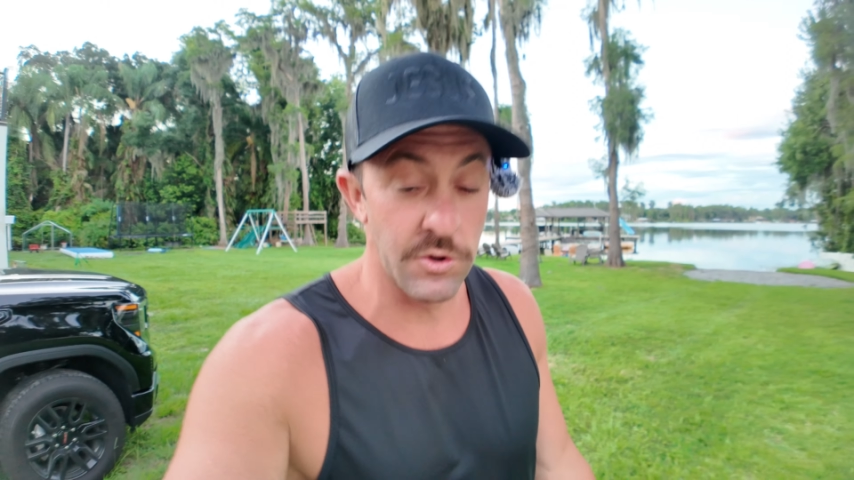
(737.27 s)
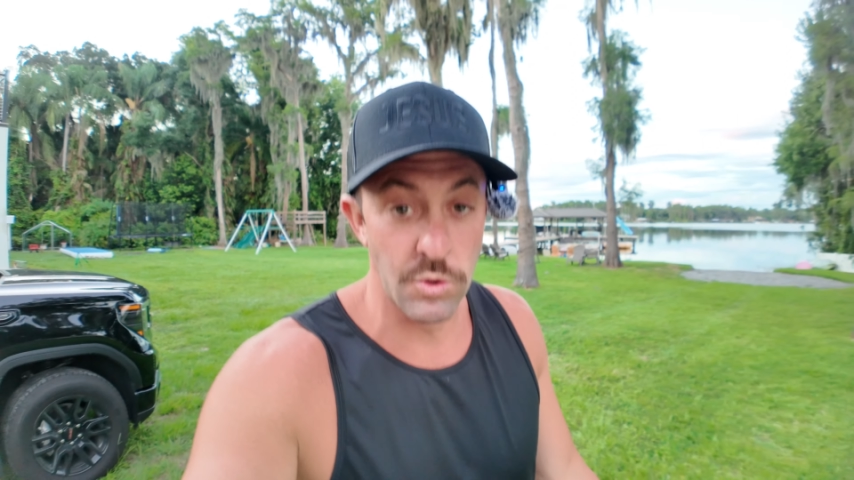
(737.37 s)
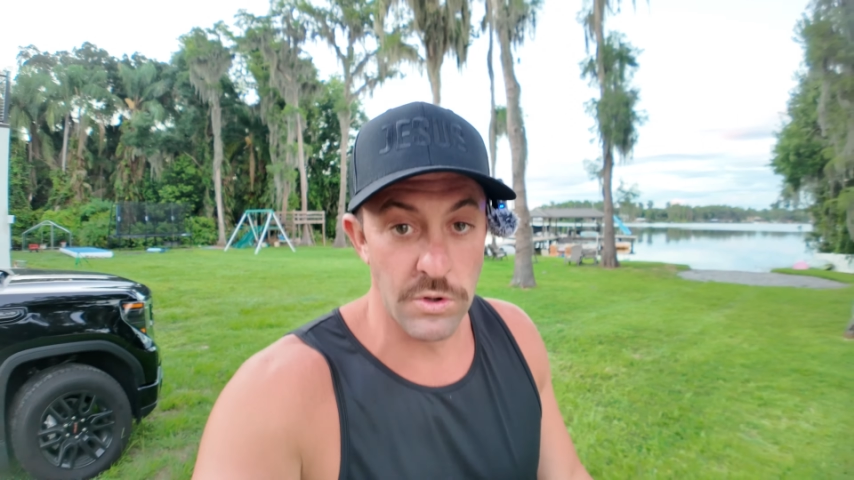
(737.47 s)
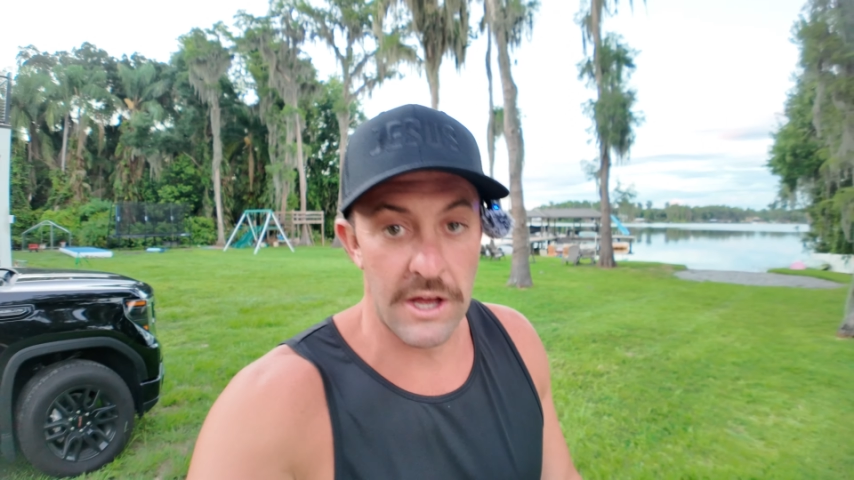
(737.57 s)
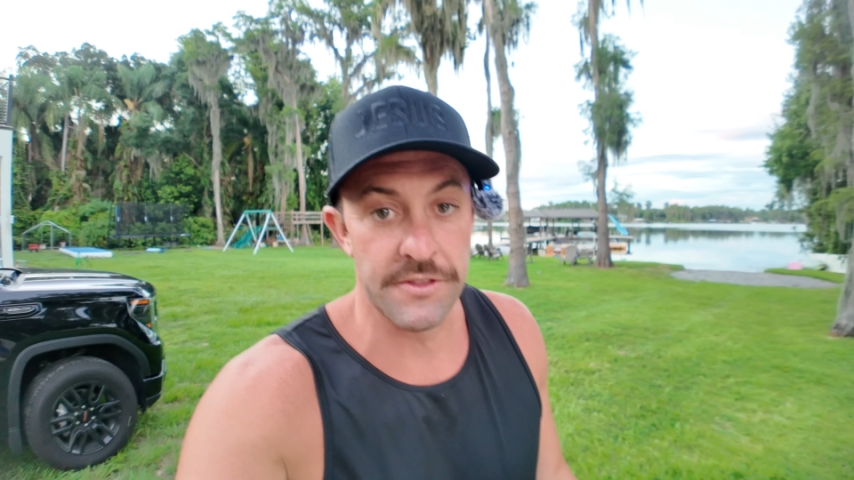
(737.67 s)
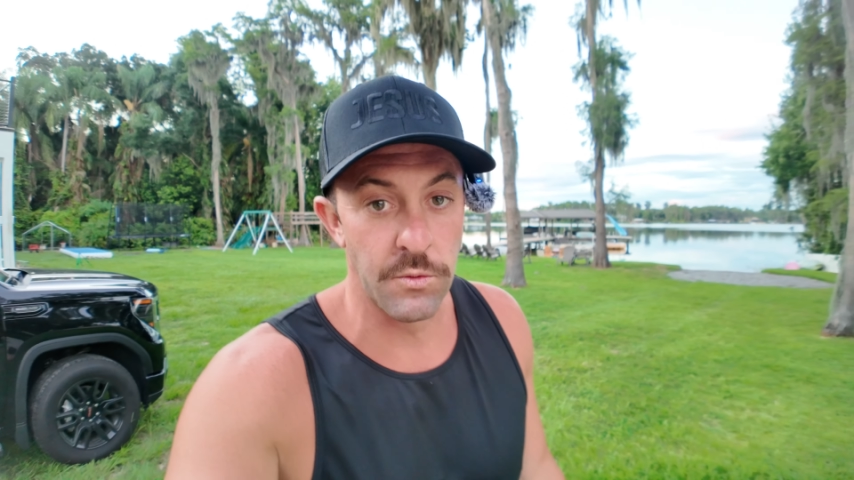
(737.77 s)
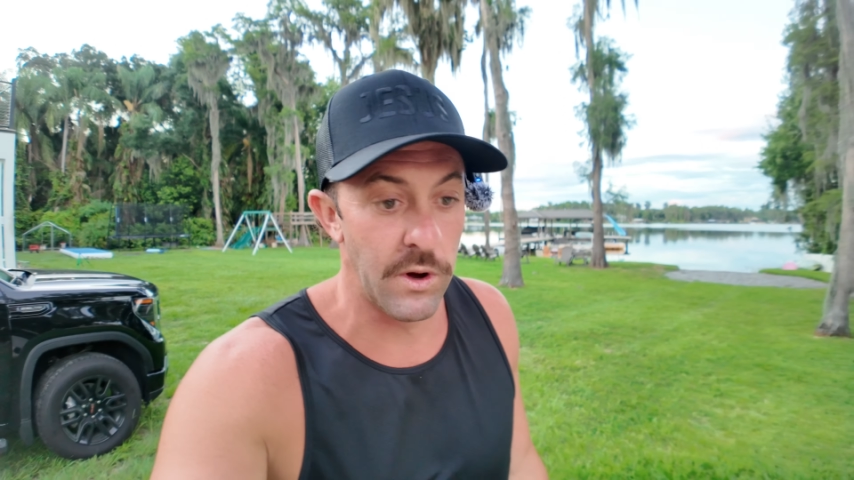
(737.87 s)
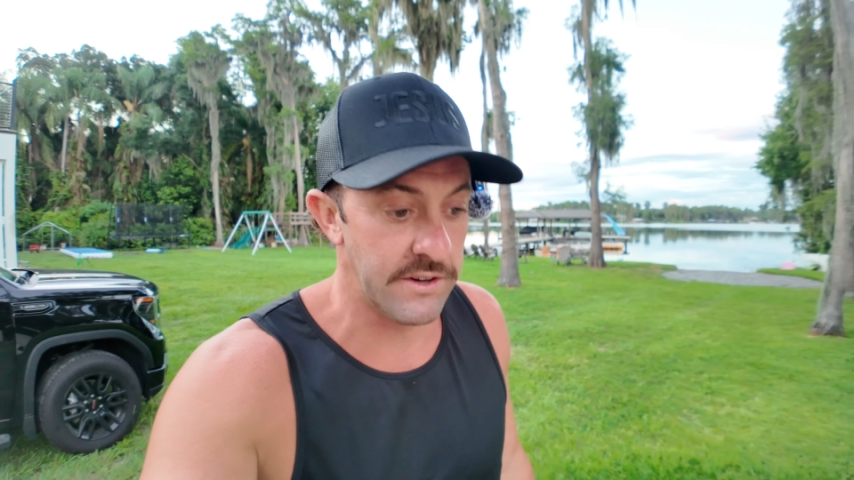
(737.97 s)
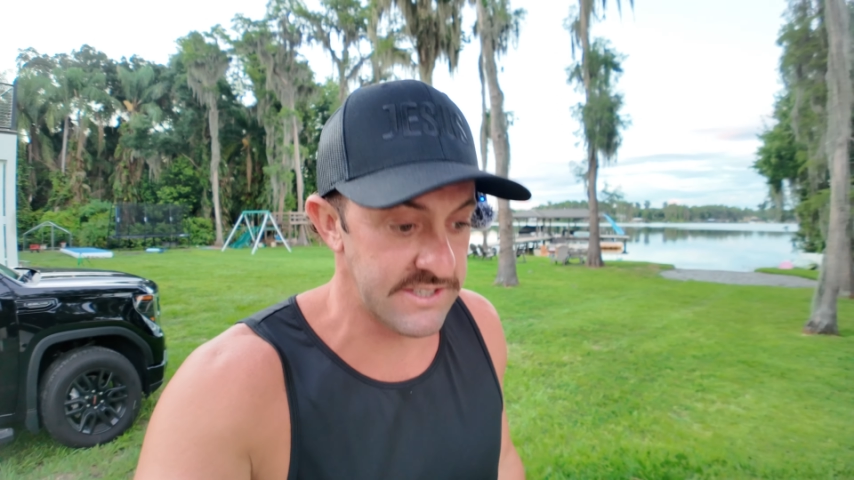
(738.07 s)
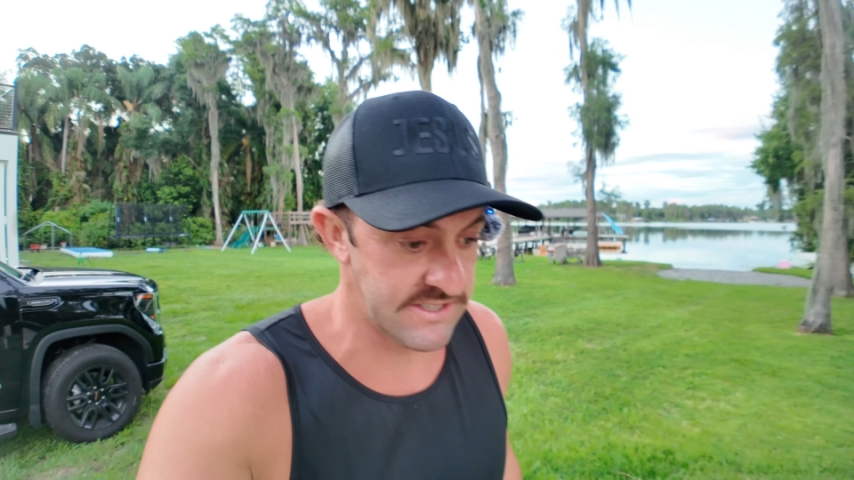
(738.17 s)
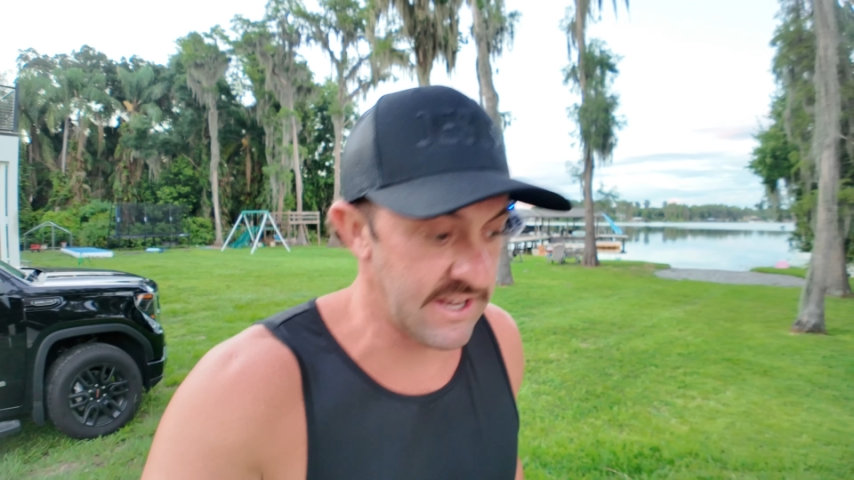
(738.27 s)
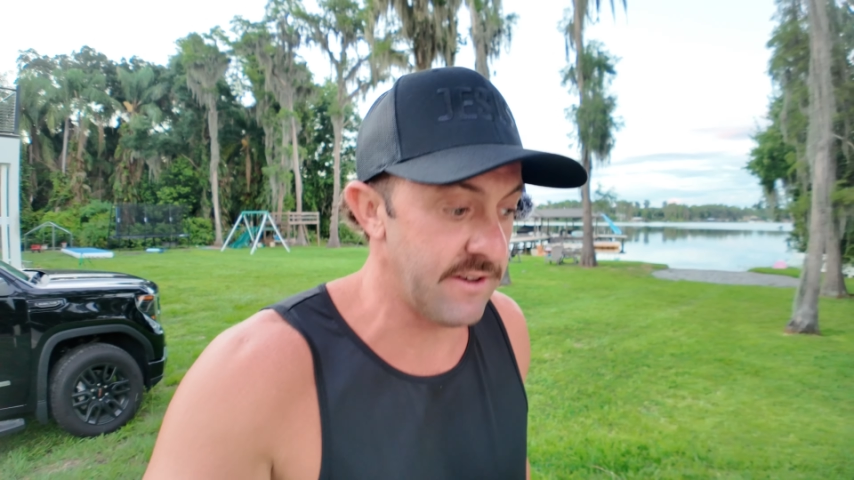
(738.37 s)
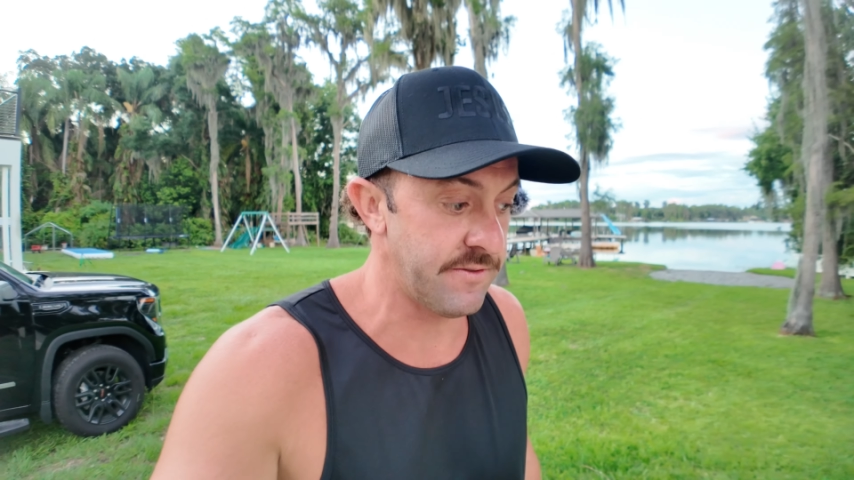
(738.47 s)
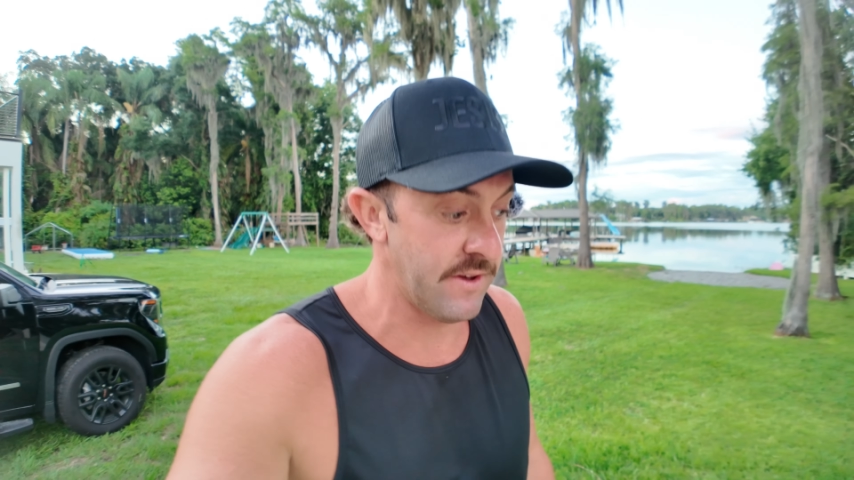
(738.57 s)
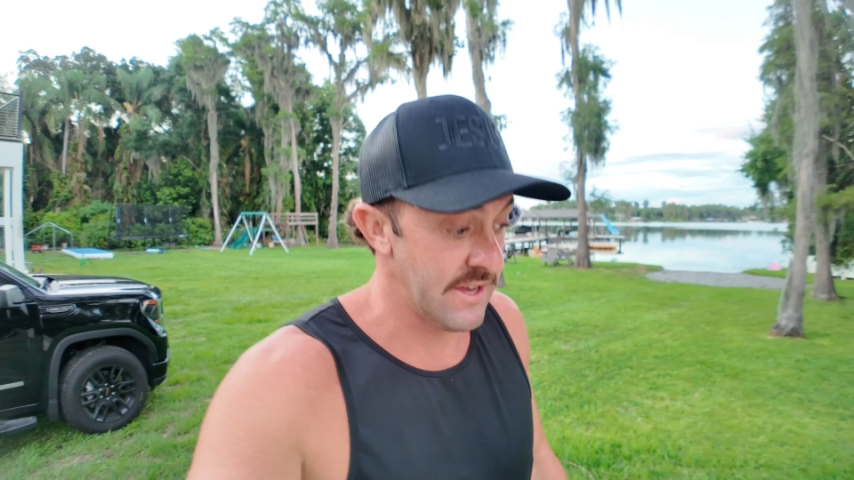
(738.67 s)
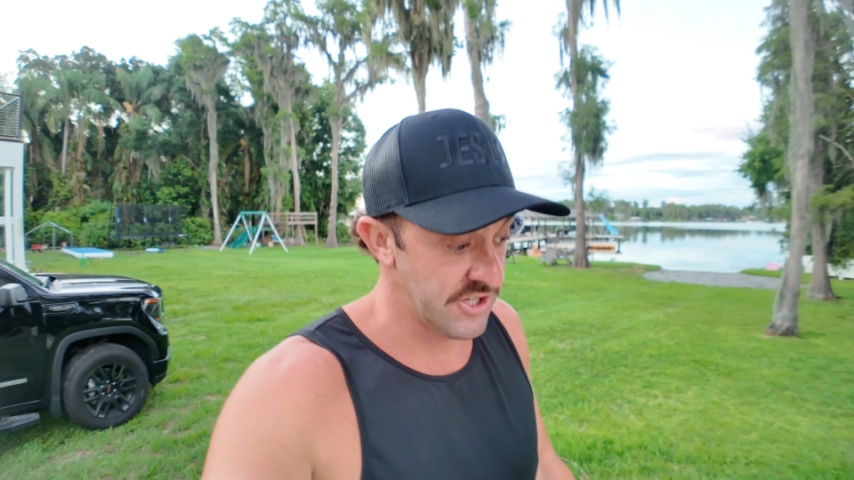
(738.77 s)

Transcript: cool health and wellness stuff.